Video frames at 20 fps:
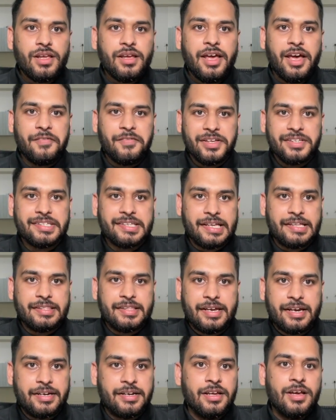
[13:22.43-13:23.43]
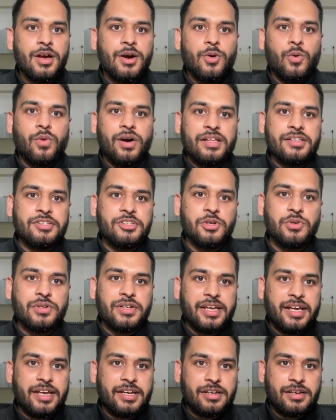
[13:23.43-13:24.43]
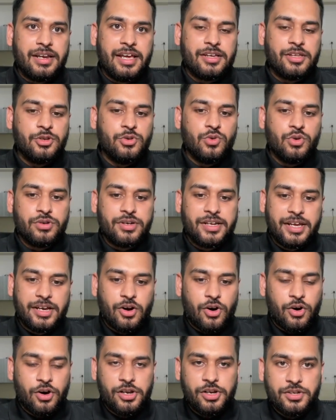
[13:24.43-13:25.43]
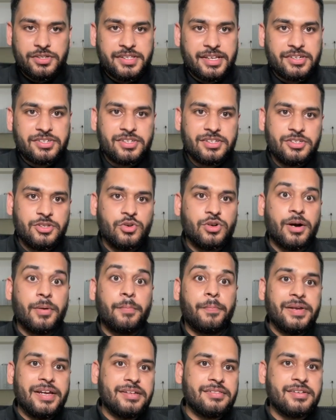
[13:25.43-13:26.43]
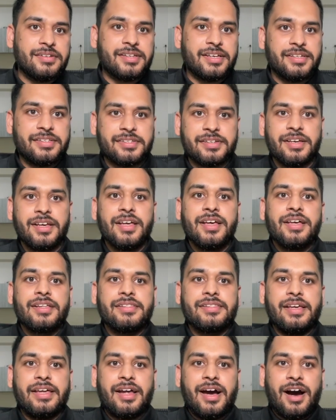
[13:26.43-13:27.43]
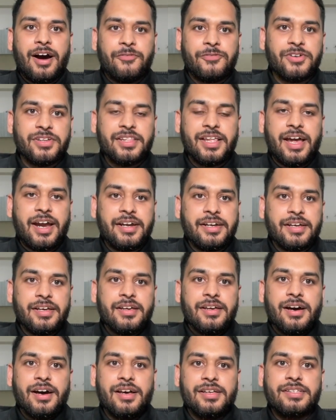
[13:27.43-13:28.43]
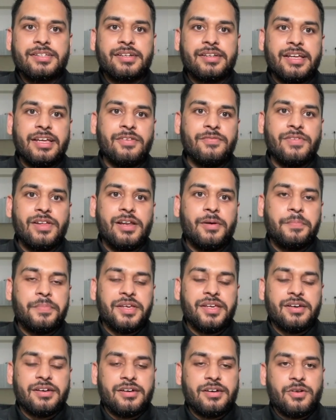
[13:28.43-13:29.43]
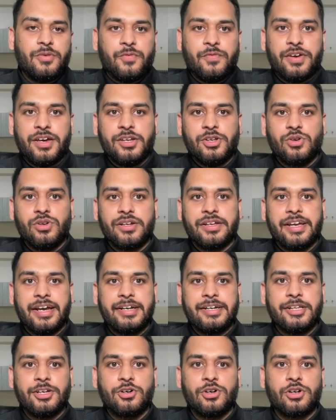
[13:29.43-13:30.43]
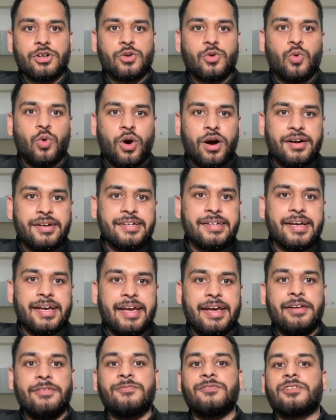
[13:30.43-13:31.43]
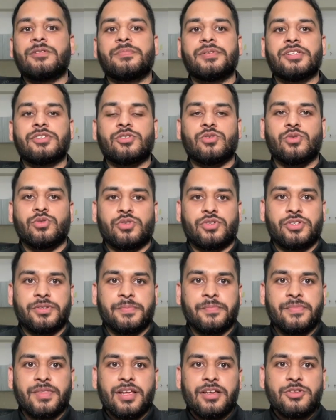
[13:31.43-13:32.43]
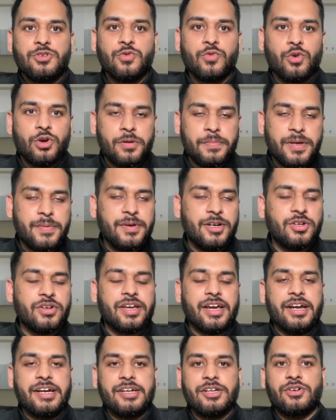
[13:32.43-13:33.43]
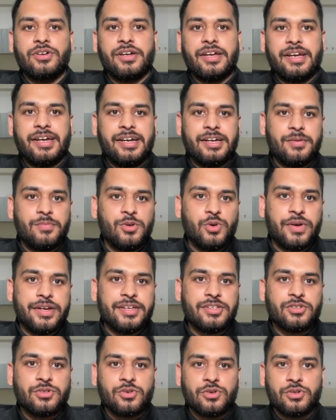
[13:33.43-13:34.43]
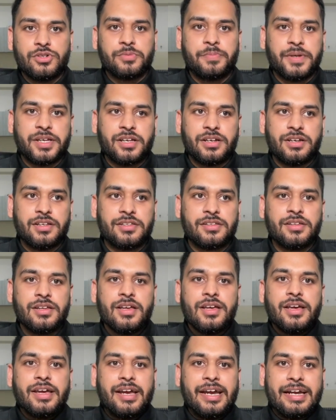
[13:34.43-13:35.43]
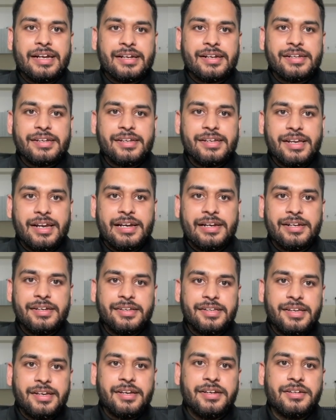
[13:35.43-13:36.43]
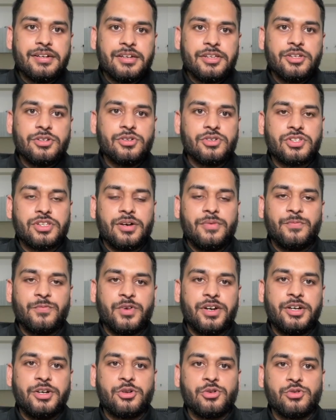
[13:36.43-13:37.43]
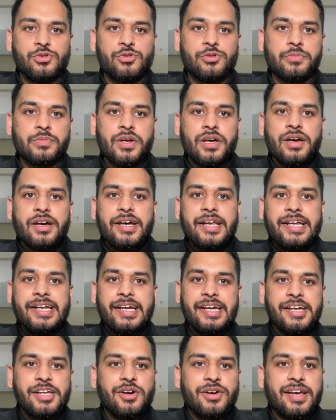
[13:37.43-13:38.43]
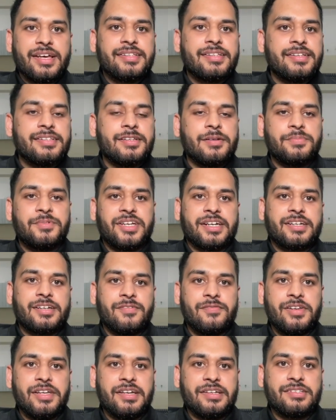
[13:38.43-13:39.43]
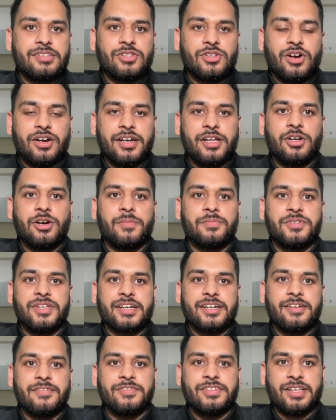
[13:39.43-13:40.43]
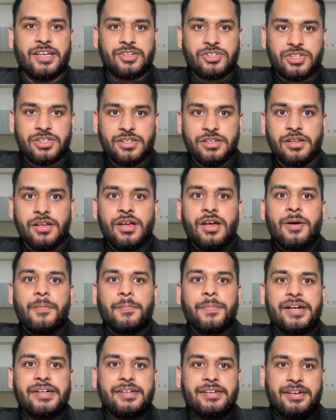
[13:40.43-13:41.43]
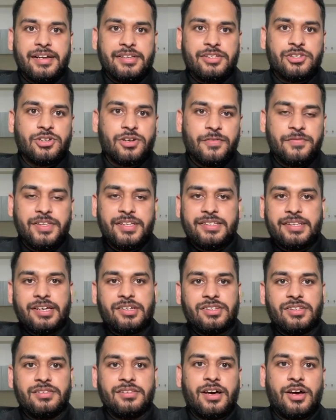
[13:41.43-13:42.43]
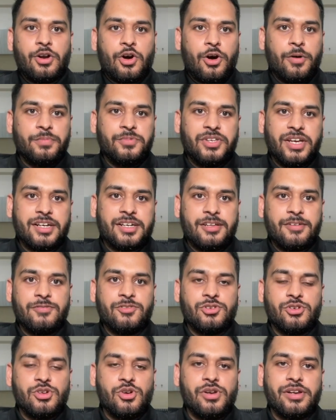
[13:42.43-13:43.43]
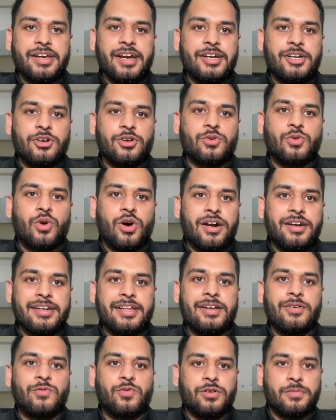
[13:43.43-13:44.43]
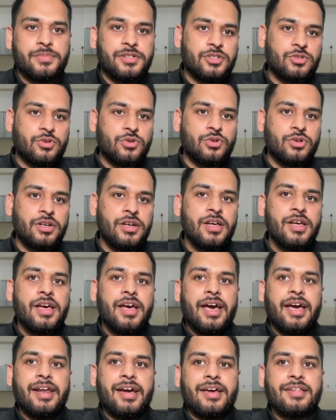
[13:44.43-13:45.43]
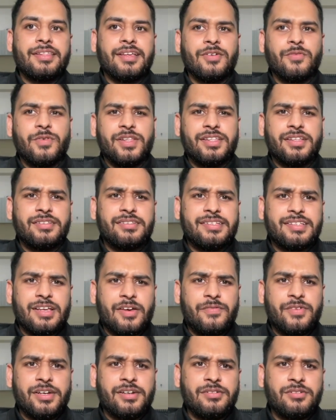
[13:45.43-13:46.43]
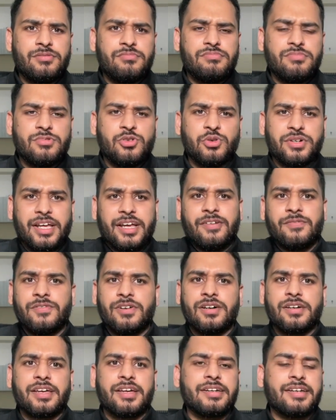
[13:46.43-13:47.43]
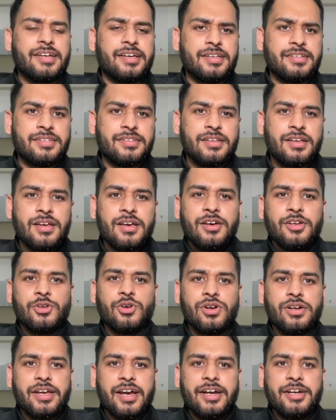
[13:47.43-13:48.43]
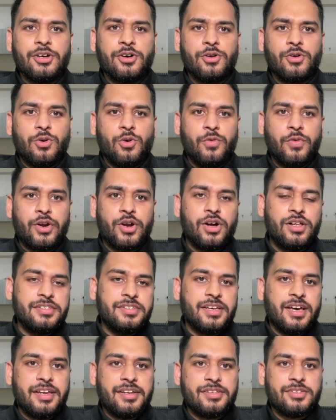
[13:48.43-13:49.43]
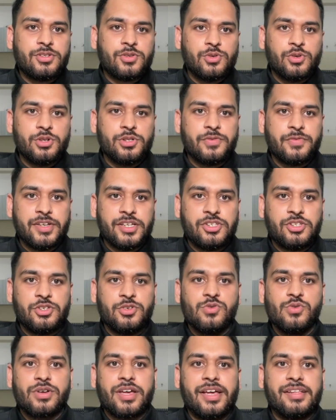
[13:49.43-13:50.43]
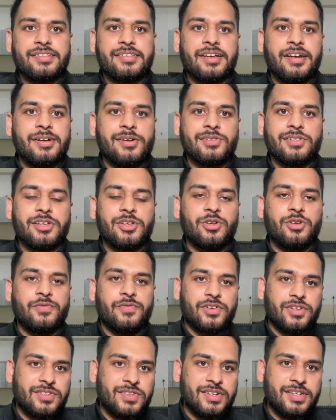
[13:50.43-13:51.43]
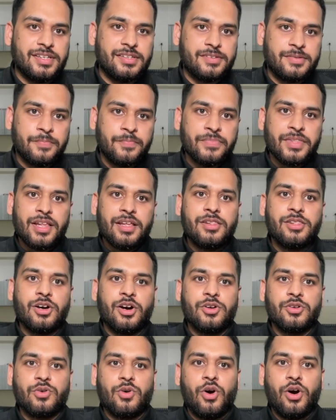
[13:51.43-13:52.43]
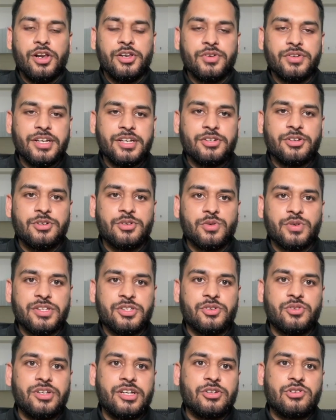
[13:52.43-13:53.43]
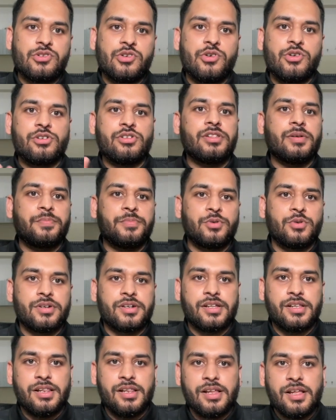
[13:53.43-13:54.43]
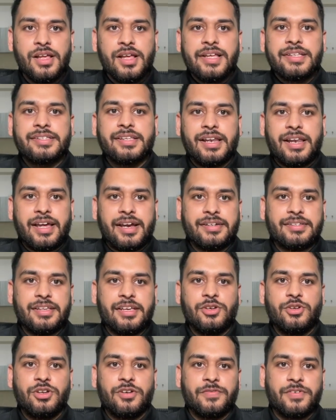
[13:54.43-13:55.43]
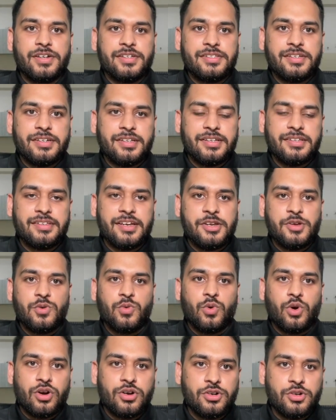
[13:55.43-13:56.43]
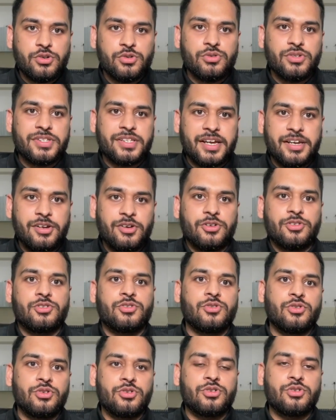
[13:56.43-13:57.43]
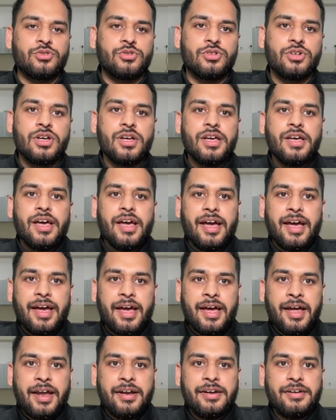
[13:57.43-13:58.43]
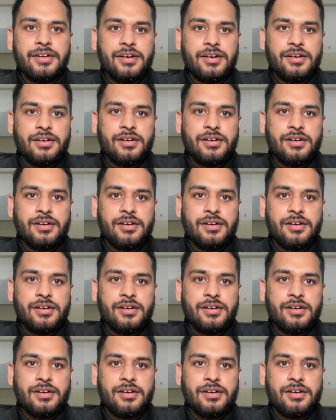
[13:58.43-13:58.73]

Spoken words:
Having said that, once you take all your sections, you complete the test, then after that a screen will appear where you'll get your quant and verbal scores. You won't be able to get your AWA scores, because it'll need someone to read your essay subjectively. It's not an objective section, but rest of these sections are objective, so you'll get your quant and verbal score. And I think within 7 to 10 working days, you'll get your overall GRE scores, which you can send to the universities. Now, all you need to do is you need to go to the portal, select the universities that you want to send your scores to, and